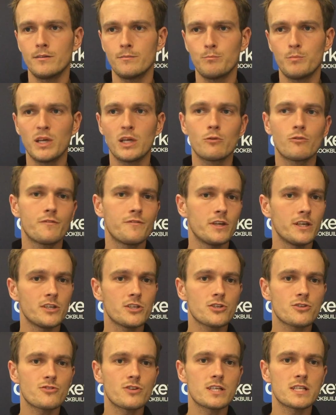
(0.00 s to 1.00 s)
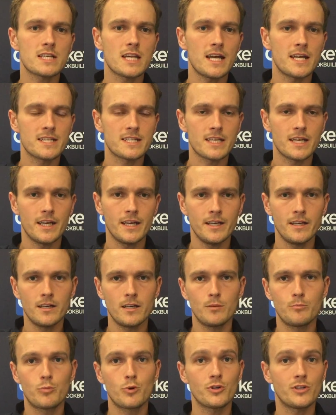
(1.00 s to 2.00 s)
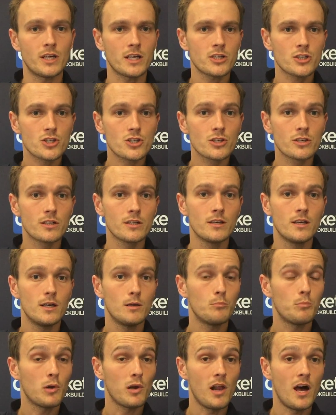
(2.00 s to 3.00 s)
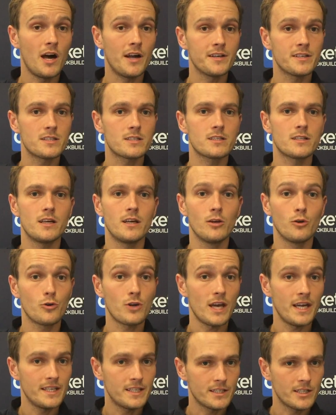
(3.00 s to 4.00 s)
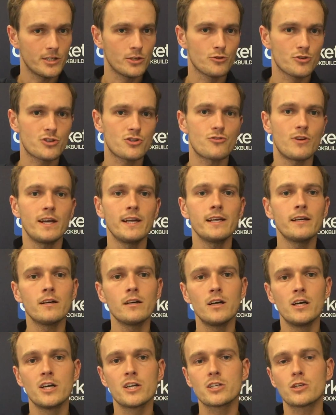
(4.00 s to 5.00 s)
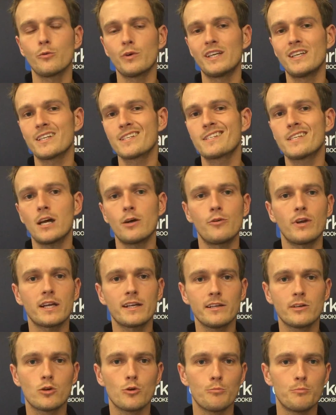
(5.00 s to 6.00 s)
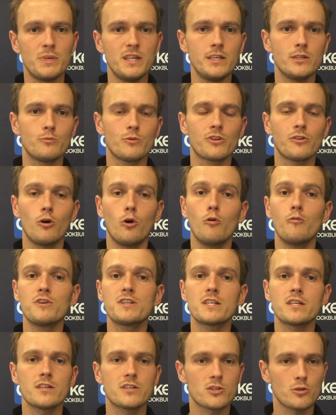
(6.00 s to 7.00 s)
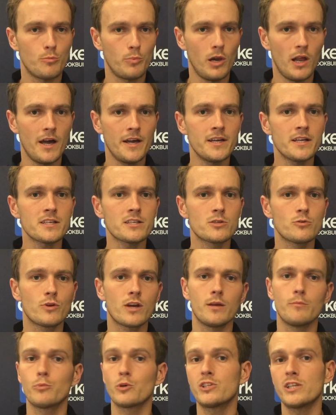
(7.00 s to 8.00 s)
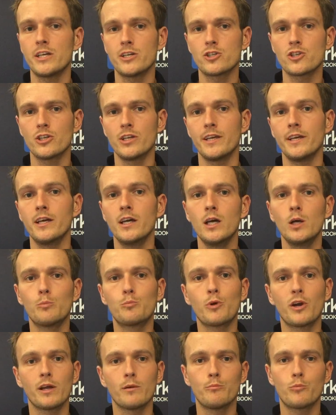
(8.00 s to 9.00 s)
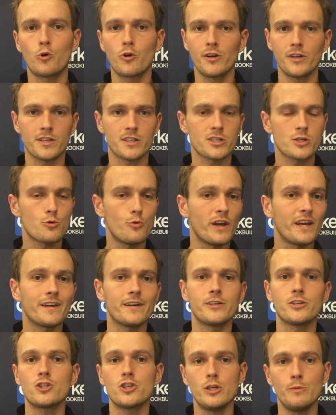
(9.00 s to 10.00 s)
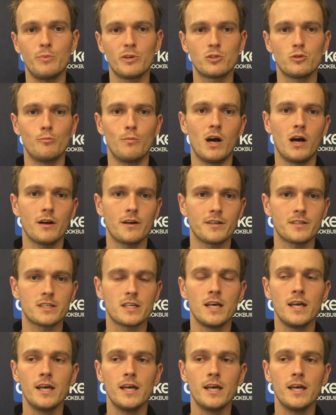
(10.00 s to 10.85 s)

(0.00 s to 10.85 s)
Big River Industries has a production plant located in Australia, so it does directly compete with overseas suppliers who can potentially bring products quicker and cheaper to market.